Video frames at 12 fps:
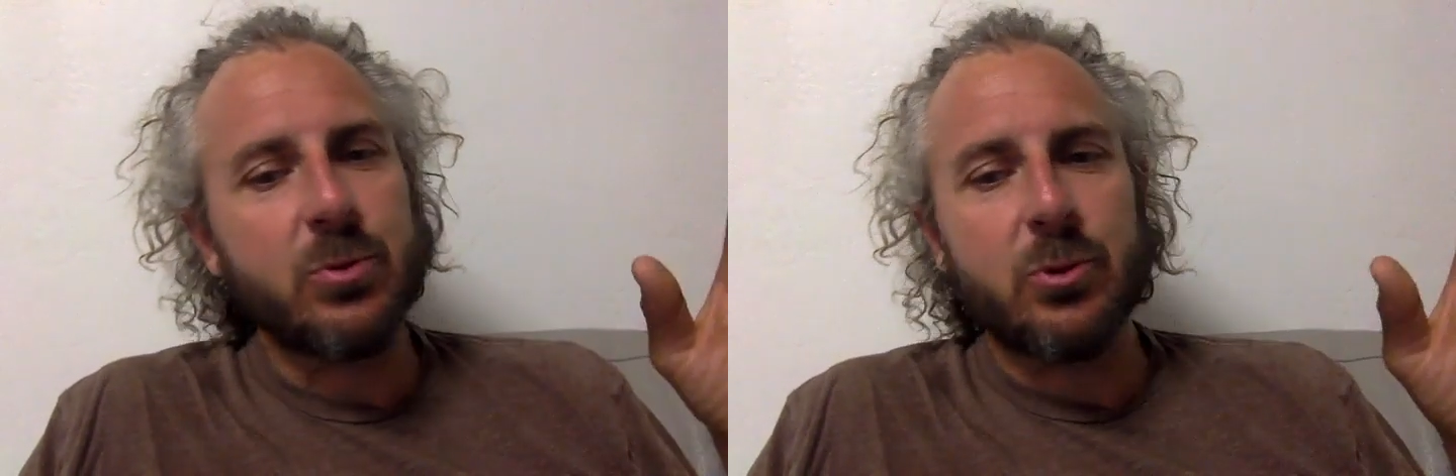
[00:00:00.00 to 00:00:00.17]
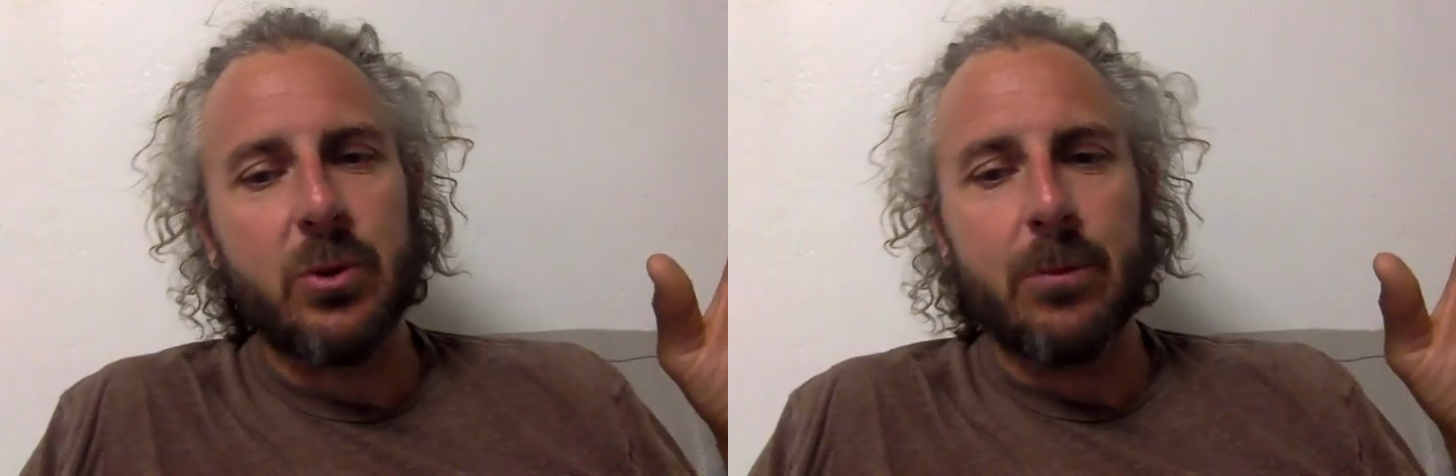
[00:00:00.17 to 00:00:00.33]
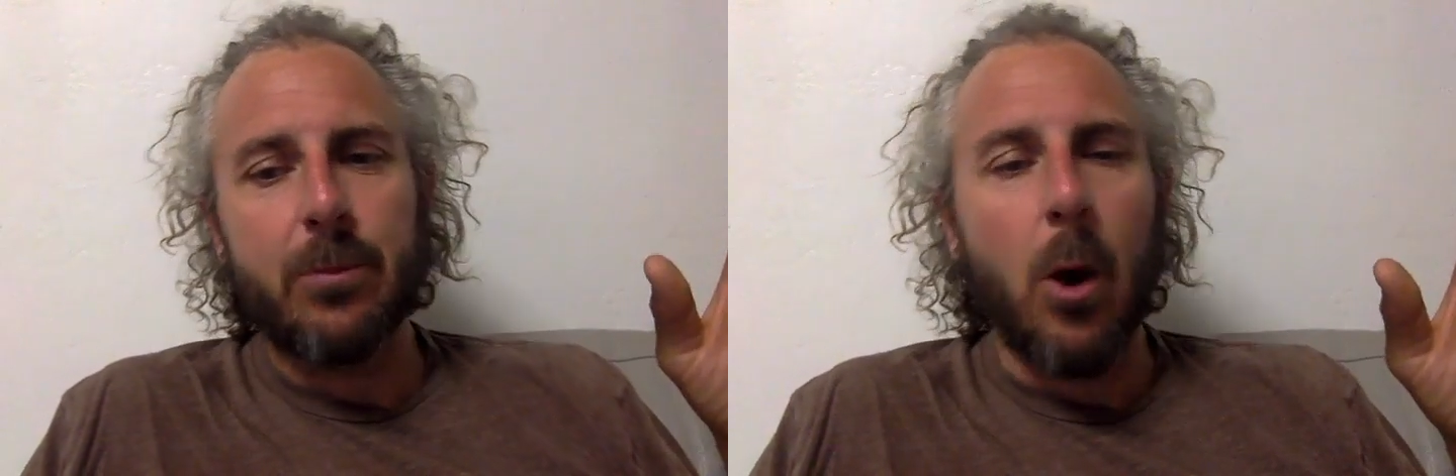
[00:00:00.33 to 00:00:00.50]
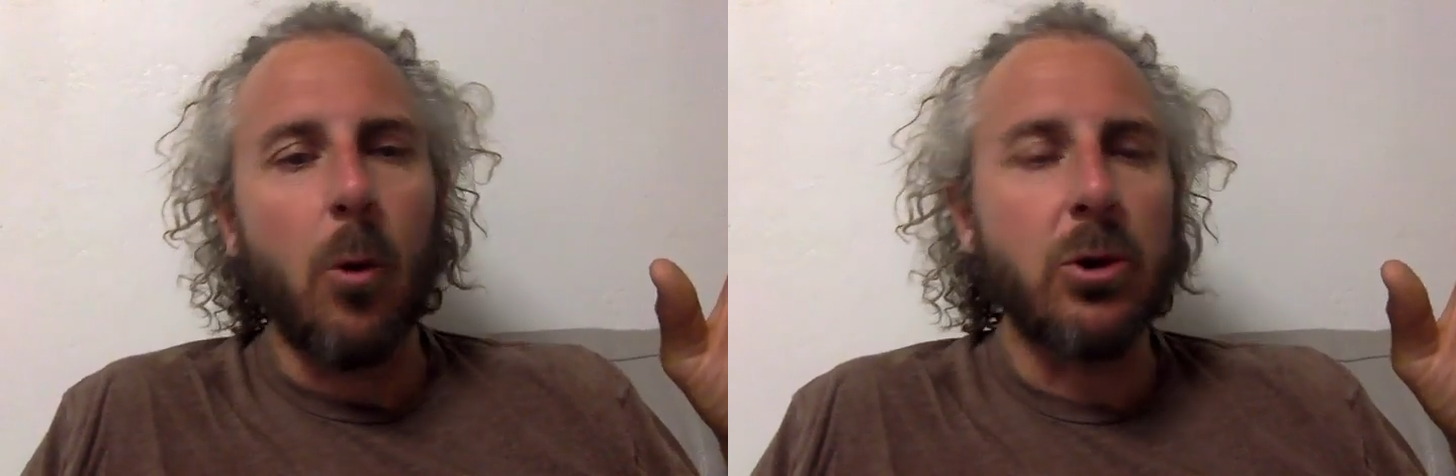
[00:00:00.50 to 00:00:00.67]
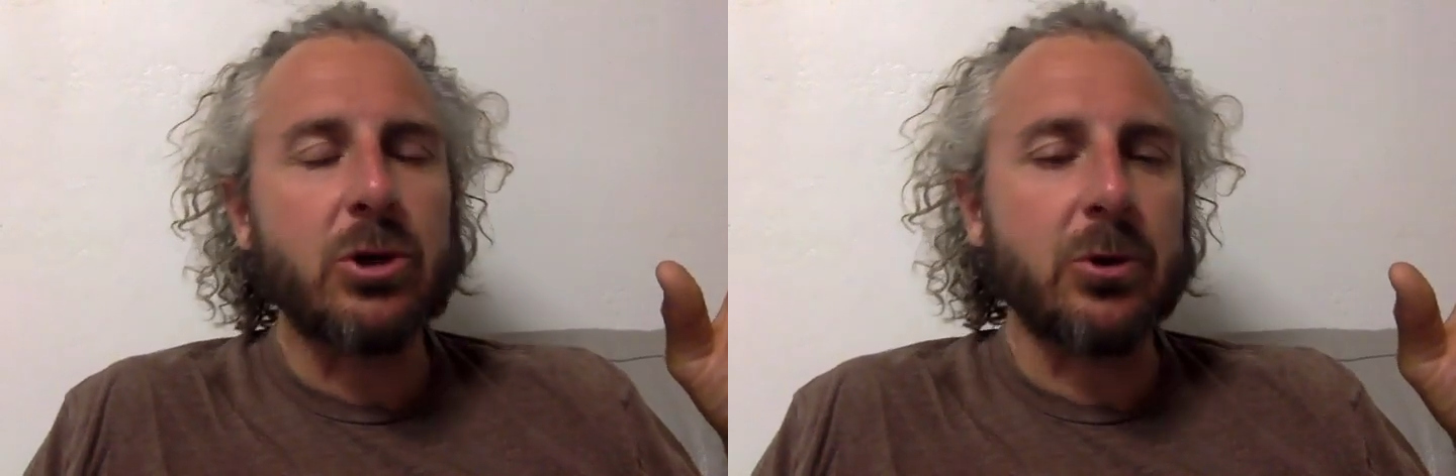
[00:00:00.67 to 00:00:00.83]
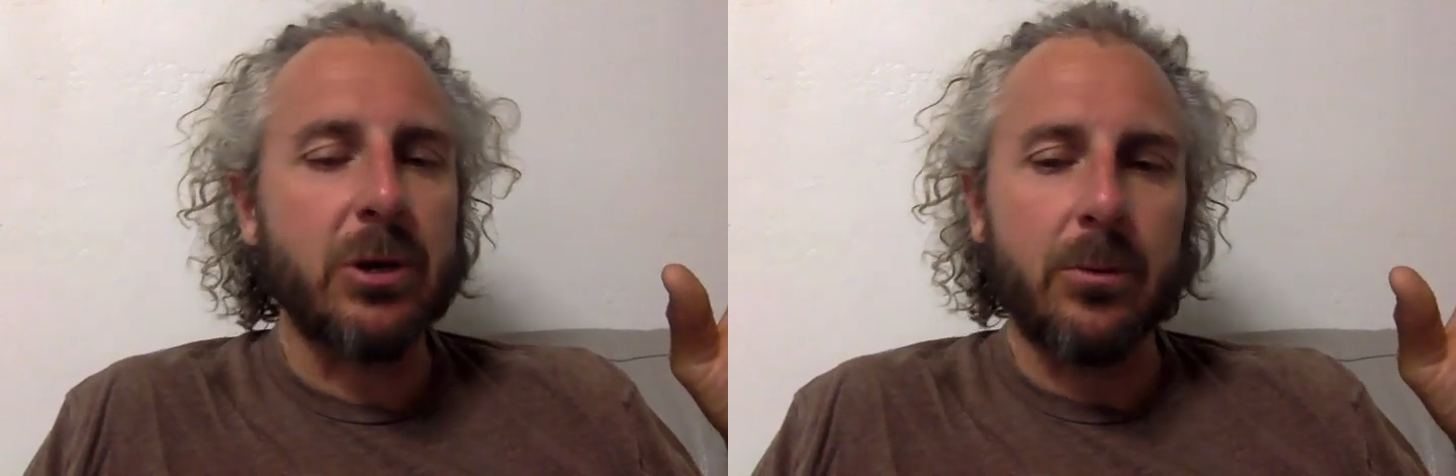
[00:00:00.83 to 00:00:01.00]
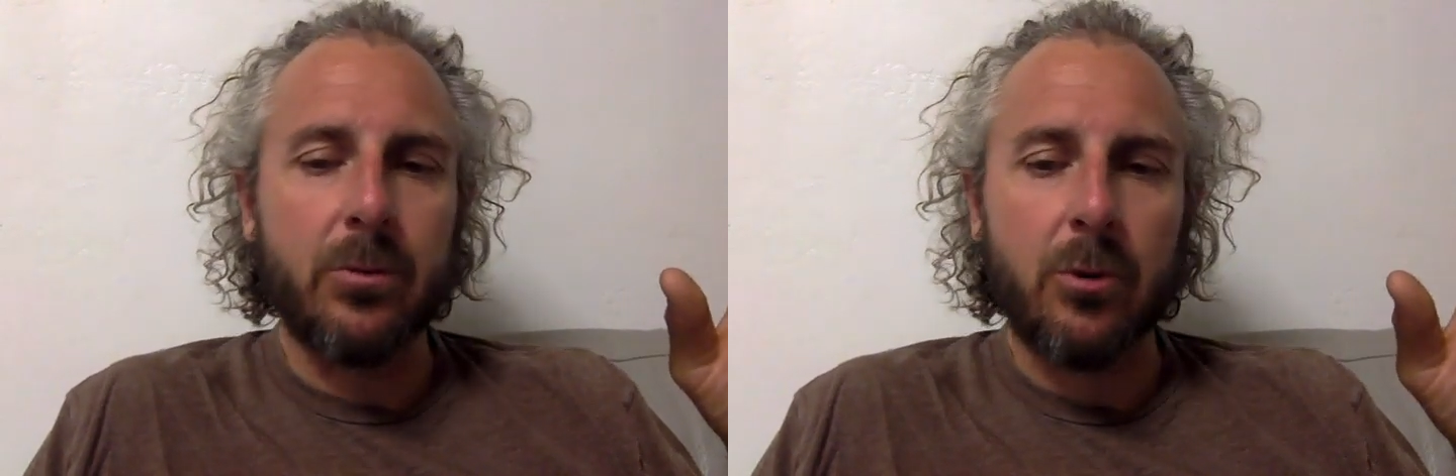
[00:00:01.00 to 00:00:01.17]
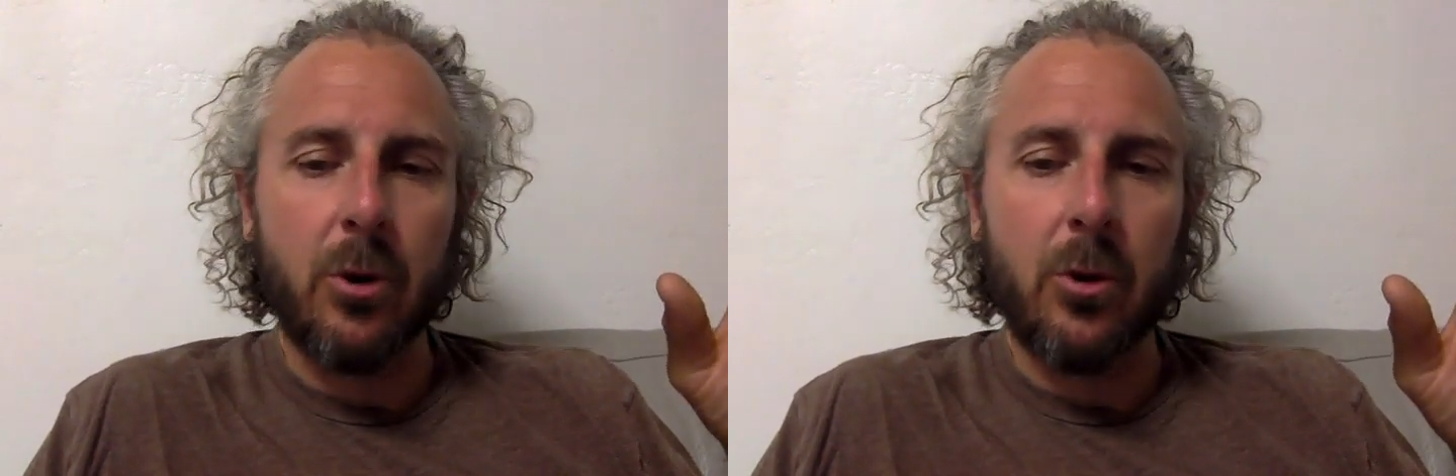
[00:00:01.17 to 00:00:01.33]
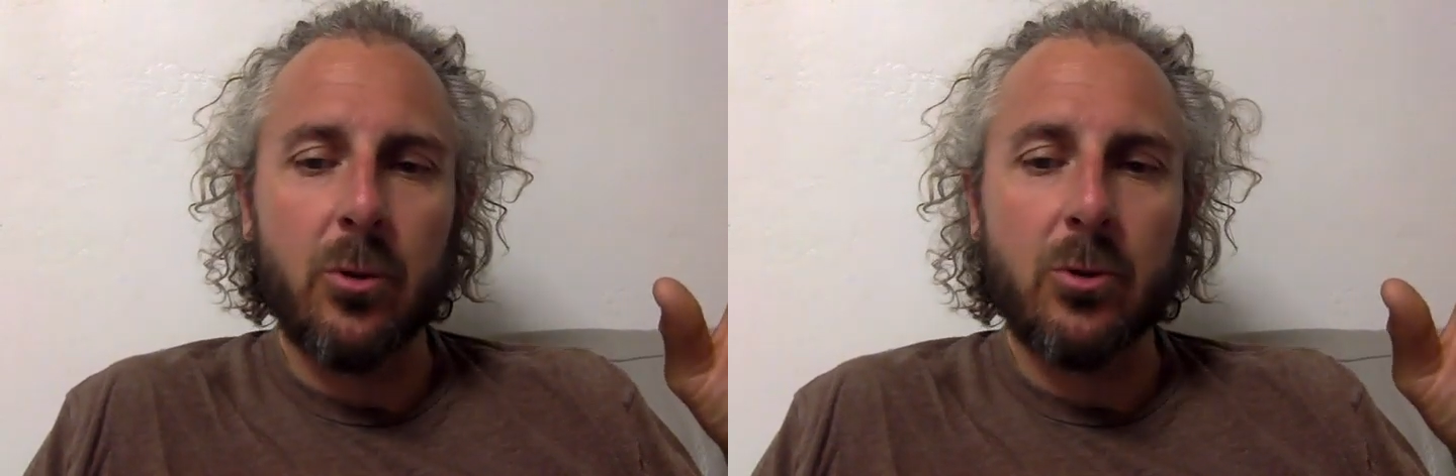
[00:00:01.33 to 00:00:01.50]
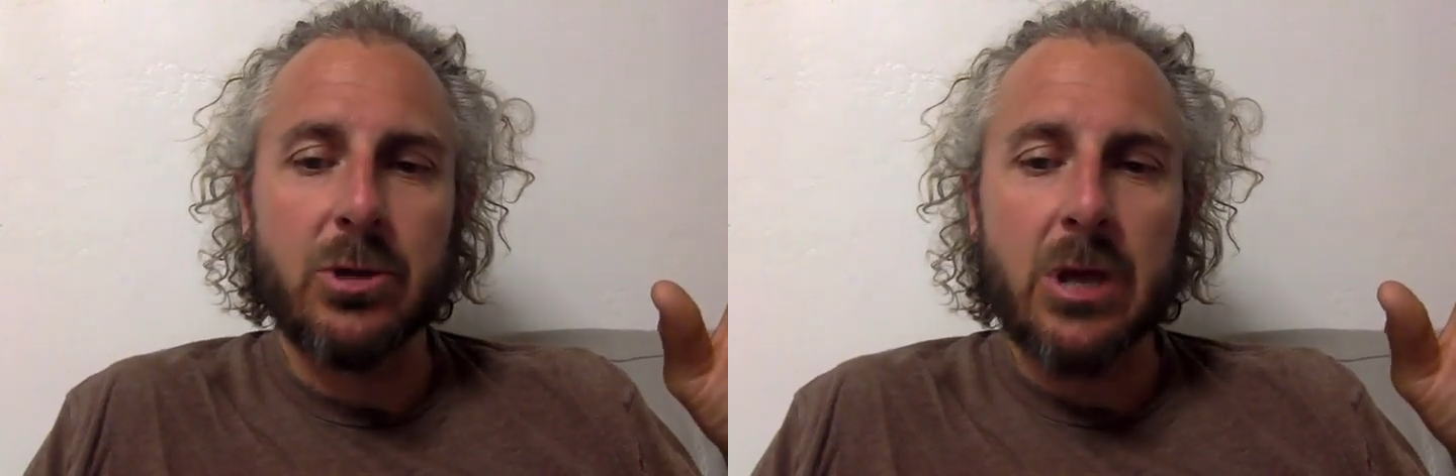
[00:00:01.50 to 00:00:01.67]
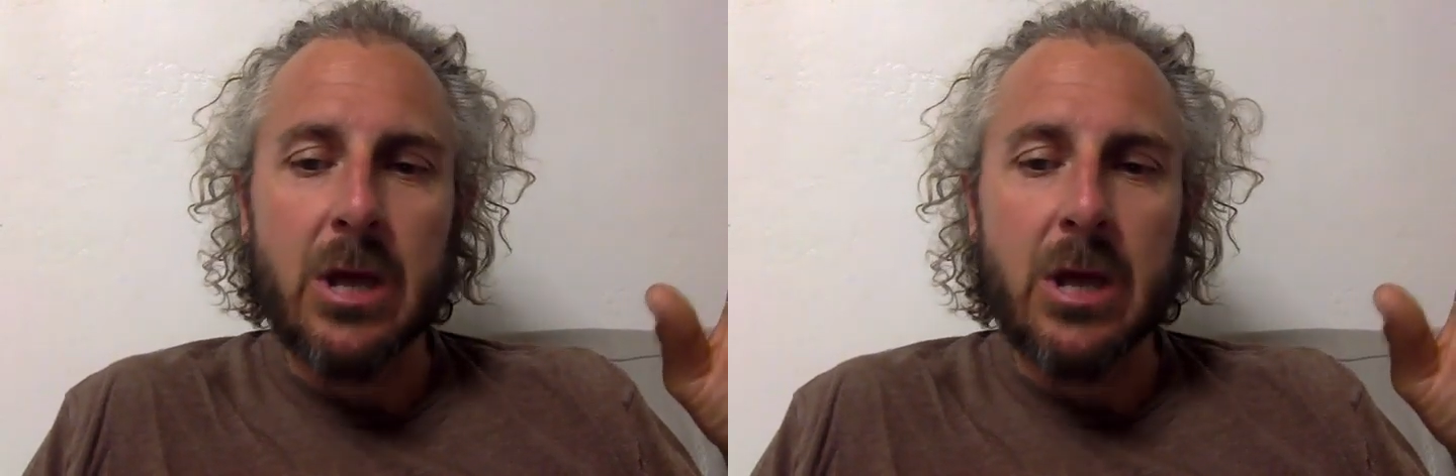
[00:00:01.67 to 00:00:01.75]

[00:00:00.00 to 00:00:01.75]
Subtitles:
between poetry and prose,